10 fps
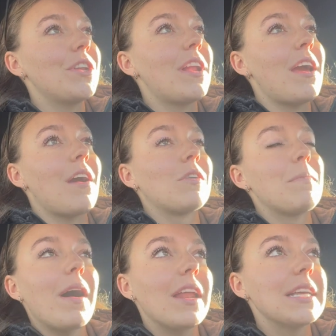today are
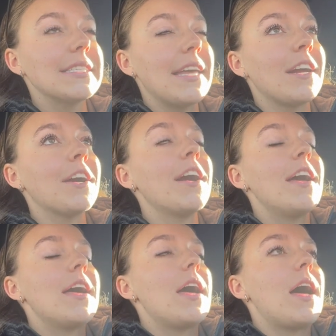robotics later,
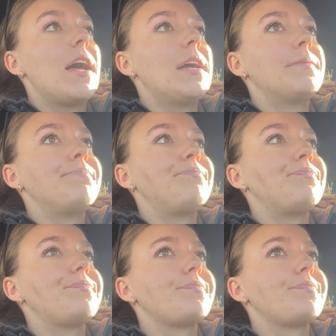I